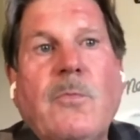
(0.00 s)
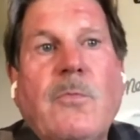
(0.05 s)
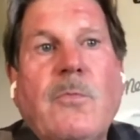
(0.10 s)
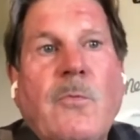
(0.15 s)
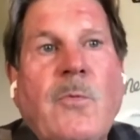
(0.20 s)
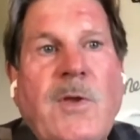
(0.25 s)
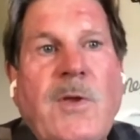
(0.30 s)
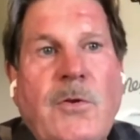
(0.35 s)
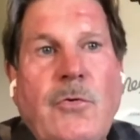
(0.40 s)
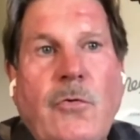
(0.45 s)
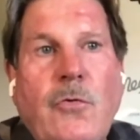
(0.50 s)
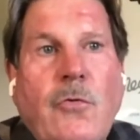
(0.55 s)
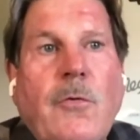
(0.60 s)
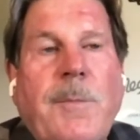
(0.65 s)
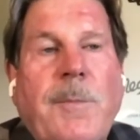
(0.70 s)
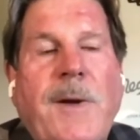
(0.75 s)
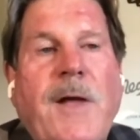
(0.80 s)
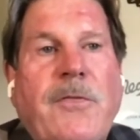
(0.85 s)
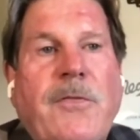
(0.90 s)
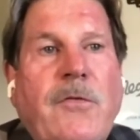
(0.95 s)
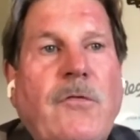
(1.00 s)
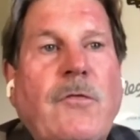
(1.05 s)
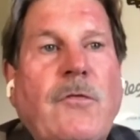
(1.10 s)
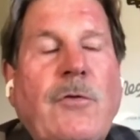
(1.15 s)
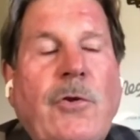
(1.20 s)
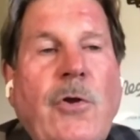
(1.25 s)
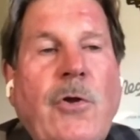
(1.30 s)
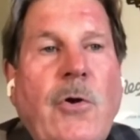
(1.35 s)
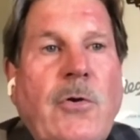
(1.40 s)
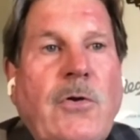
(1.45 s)
knew about this
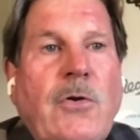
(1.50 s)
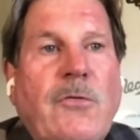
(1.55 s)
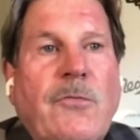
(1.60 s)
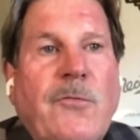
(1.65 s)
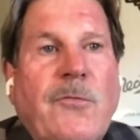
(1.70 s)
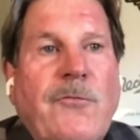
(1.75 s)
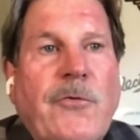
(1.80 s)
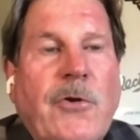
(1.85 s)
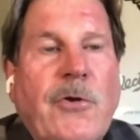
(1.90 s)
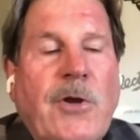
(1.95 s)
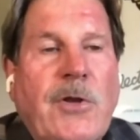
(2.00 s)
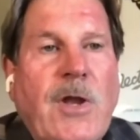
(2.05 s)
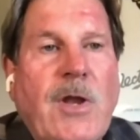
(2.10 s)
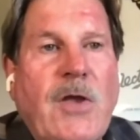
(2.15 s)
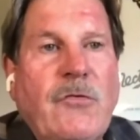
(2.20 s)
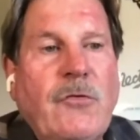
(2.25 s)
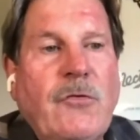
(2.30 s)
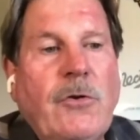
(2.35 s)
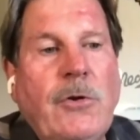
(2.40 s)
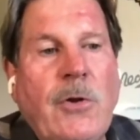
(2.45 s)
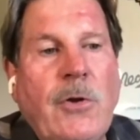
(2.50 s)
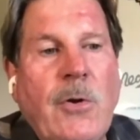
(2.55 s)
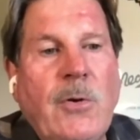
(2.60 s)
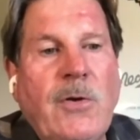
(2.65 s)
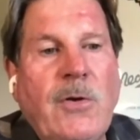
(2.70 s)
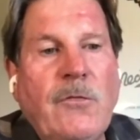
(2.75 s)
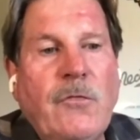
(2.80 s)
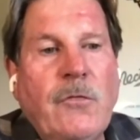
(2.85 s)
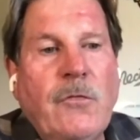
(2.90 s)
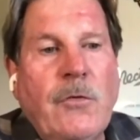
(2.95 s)
clone. It's a very nice clone.
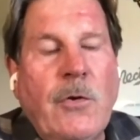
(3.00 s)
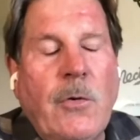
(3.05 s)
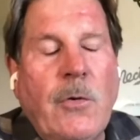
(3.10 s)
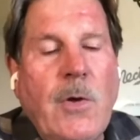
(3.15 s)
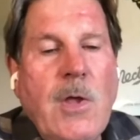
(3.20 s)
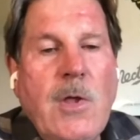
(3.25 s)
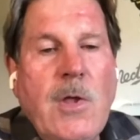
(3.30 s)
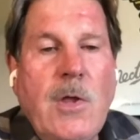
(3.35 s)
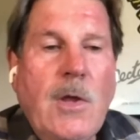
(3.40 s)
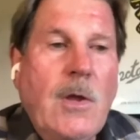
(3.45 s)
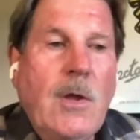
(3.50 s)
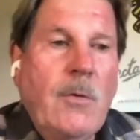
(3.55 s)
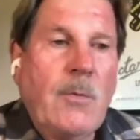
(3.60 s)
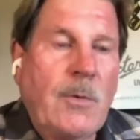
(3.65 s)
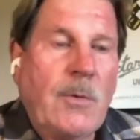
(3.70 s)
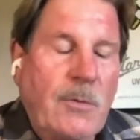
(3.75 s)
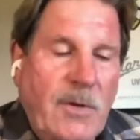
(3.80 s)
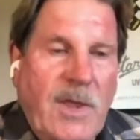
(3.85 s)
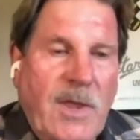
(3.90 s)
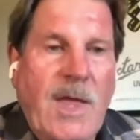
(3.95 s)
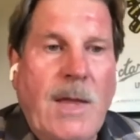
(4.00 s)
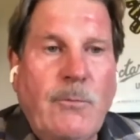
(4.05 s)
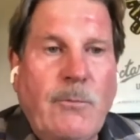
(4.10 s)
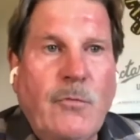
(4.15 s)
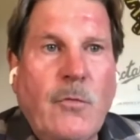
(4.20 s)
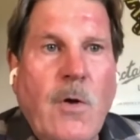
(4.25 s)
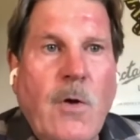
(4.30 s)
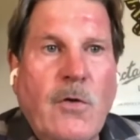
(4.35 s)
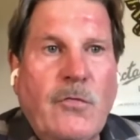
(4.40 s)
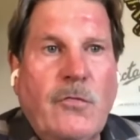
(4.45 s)
And so when it came
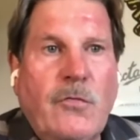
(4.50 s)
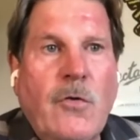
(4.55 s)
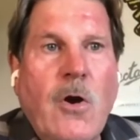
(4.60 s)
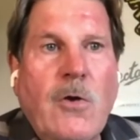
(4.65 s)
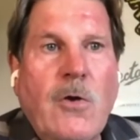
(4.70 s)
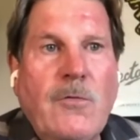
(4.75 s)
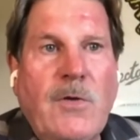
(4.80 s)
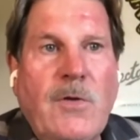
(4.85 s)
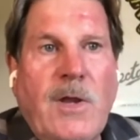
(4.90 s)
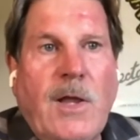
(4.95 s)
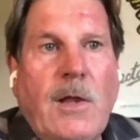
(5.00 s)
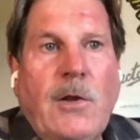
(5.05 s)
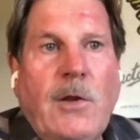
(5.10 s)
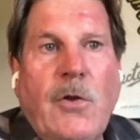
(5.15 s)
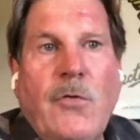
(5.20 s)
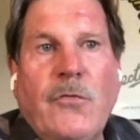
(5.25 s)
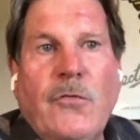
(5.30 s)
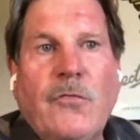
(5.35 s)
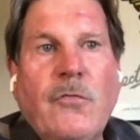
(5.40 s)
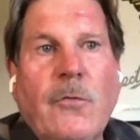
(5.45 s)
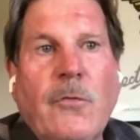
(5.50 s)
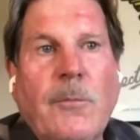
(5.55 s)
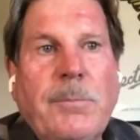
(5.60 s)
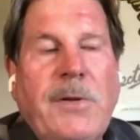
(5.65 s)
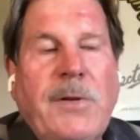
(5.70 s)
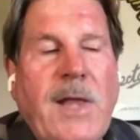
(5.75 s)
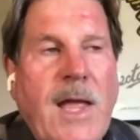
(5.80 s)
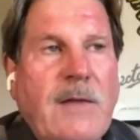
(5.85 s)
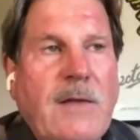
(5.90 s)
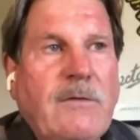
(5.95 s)
to our Chardonnay clones for
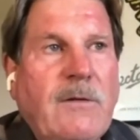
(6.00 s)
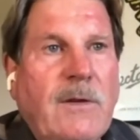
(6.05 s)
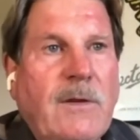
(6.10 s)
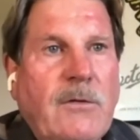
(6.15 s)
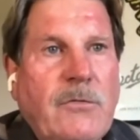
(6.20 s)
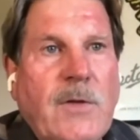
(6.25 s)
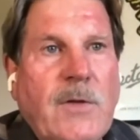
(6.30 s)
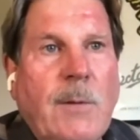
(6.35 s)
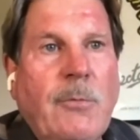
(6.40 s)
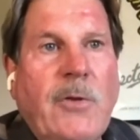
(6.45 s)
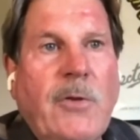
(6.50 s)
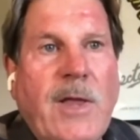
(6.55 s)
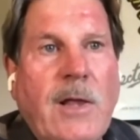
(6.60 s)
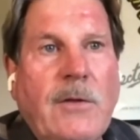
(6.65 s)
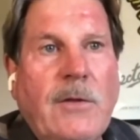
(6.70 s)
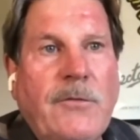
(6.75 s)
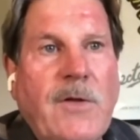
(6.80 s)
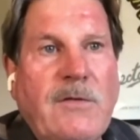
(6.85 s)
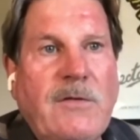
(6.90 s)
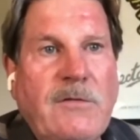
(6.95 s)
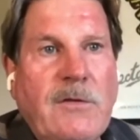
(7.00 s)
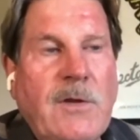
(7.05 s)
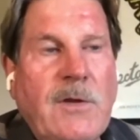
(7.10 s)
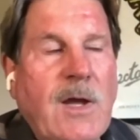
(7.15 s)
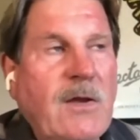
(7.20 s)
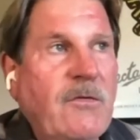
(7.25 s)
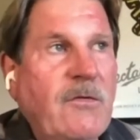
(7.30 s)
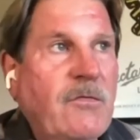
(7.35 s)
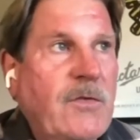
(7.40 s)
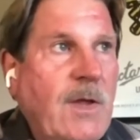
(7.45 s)
planting a Double L in
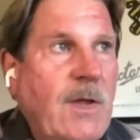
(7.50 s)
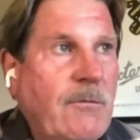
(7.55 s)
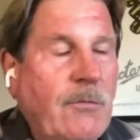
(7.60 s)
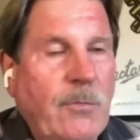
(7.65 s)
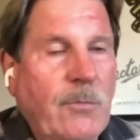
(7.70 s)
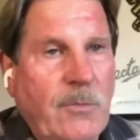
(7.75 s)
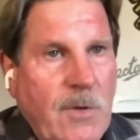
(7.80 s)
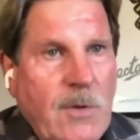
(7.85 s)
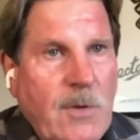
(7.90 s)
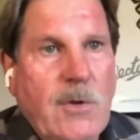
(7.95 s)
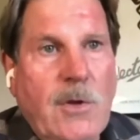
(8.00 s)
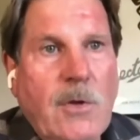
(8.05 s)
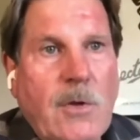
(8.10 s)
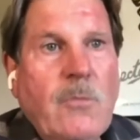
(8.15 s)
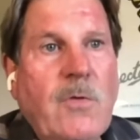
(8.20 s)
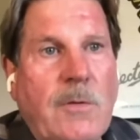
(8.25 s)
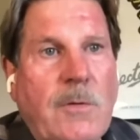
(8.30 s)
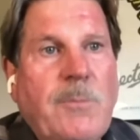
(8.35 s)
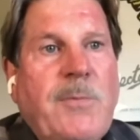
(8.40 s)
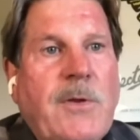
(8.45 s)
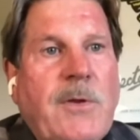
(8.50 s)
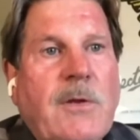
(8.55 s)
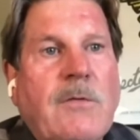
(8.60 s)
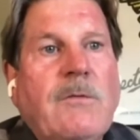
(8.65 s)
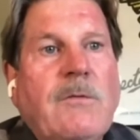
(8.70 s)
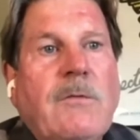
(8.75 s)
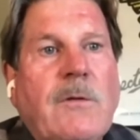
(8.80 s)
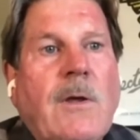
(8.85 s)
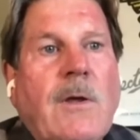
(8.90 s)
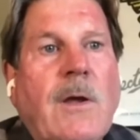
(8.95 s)
1997, we
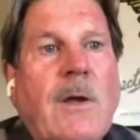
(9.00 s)
picked